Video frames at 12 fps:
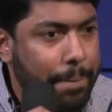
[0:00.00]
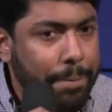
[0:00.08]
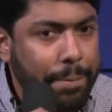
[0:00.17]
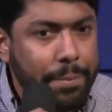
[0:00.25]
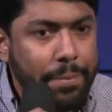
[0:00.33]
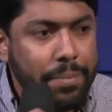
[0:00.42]

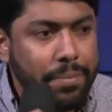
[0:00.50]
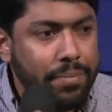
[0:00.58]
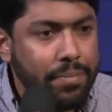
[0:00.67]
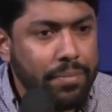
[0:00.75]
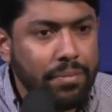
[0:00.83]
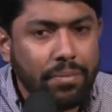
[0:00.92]

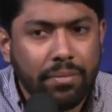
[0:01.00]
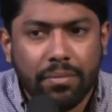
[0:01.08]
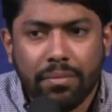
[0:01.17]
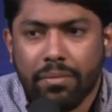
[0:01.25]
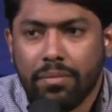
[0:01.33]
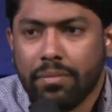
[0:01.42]

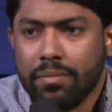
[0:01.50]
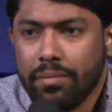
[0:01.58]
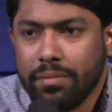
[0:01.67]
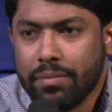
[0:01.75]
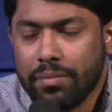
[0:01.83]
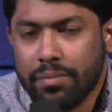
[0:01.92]

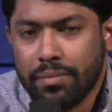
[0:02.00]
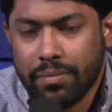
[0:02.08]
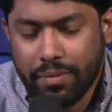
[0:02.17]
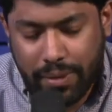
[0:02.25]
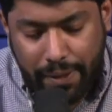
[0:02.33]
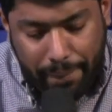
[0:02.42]

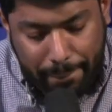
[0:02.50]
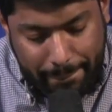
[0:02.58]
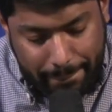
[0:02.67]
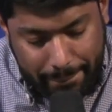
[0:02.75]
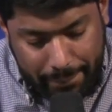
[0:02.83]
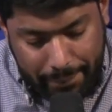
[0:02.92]

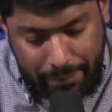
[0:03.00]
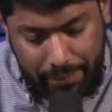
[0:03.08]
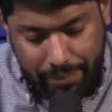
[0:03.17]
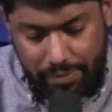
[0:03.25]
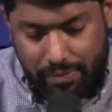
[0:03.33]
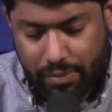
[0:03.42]

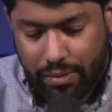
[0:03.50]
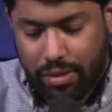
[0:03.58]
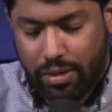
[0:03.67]
Nothing is said.